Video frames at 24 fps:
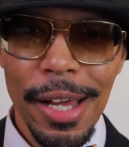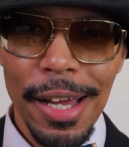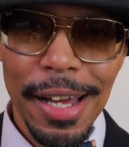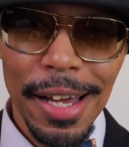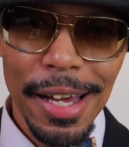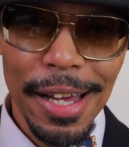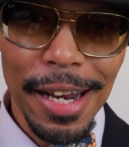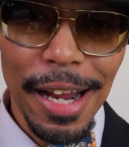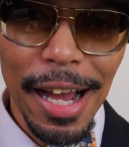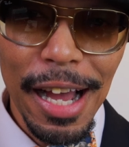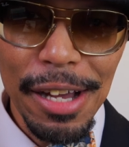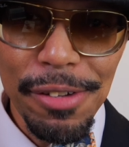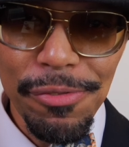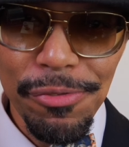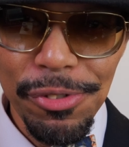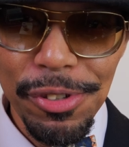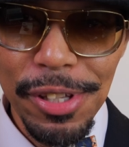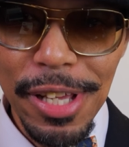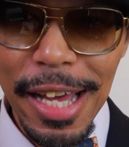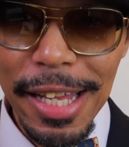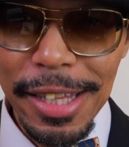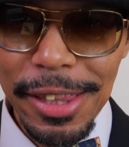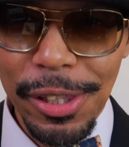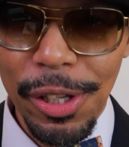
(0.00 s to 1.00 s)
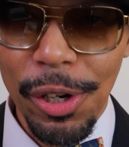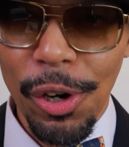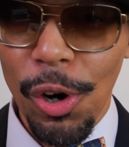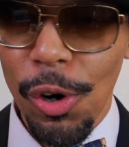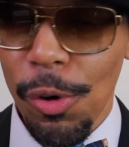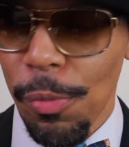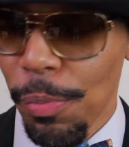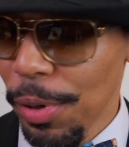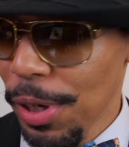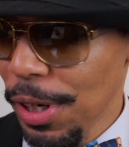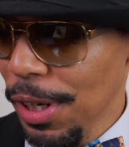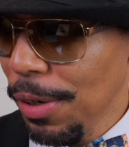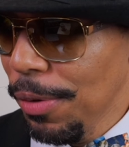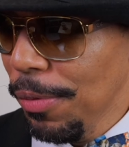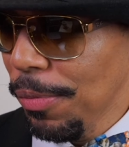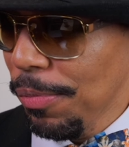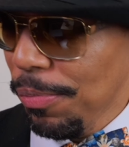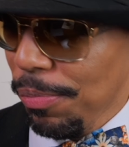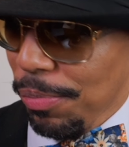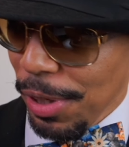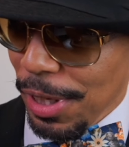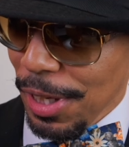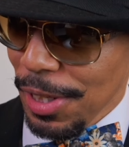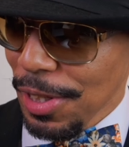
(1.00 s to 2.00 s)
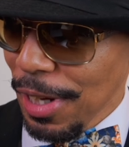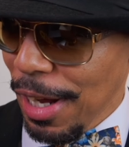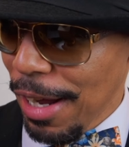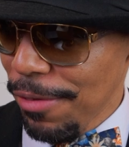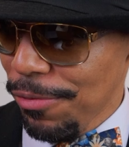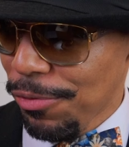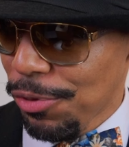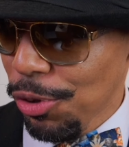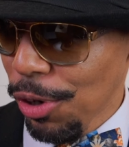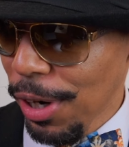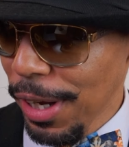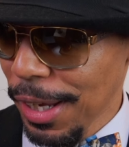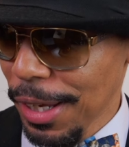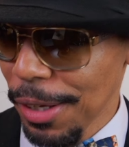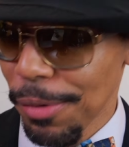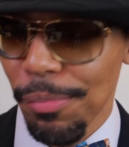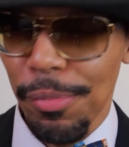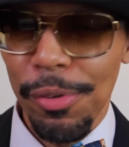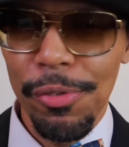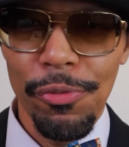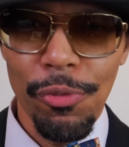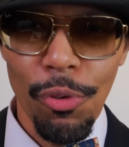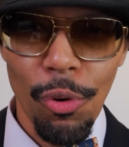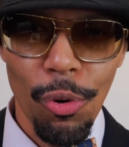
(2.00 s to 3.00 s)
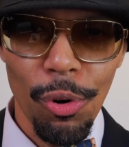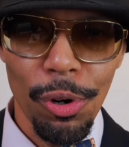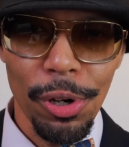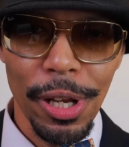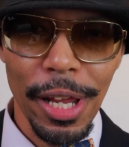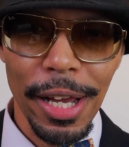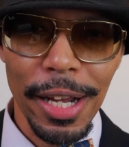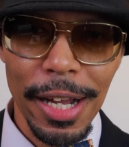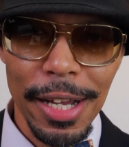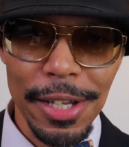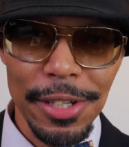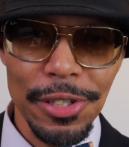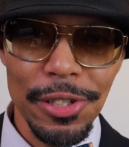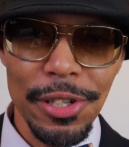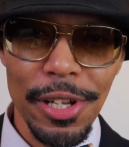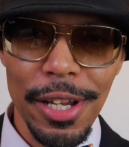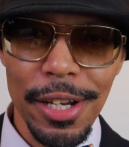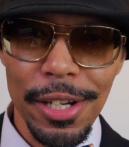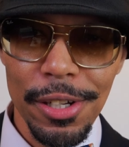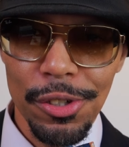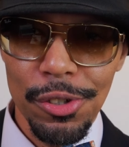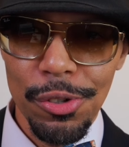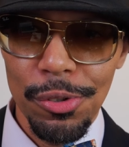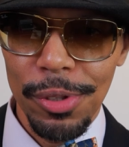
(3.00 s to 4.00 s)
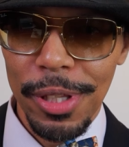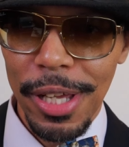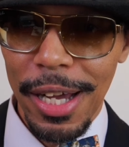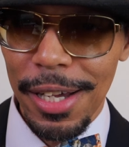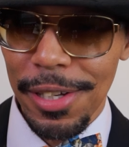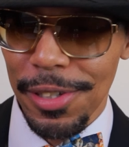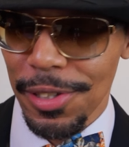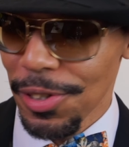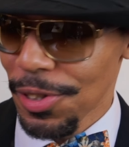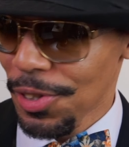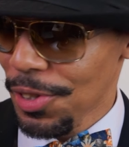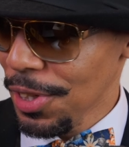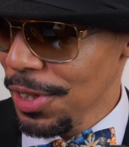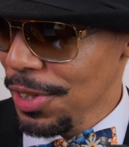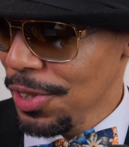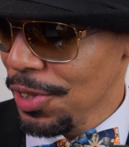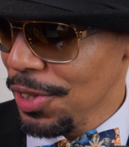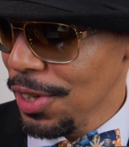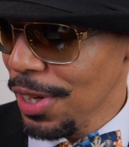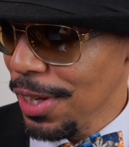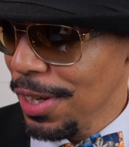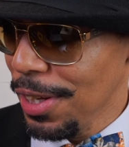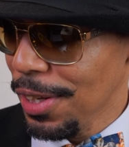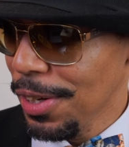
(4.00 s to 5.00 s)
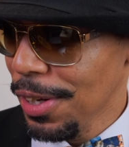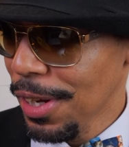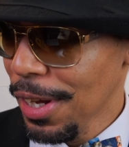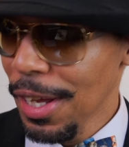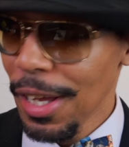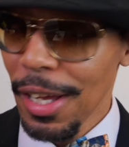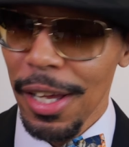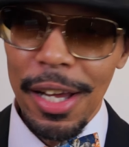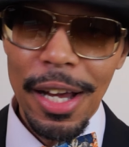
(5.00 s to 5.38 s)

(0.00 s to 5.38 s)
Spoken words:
and I've yet to open it because I've drank it before, like I said, in 2016.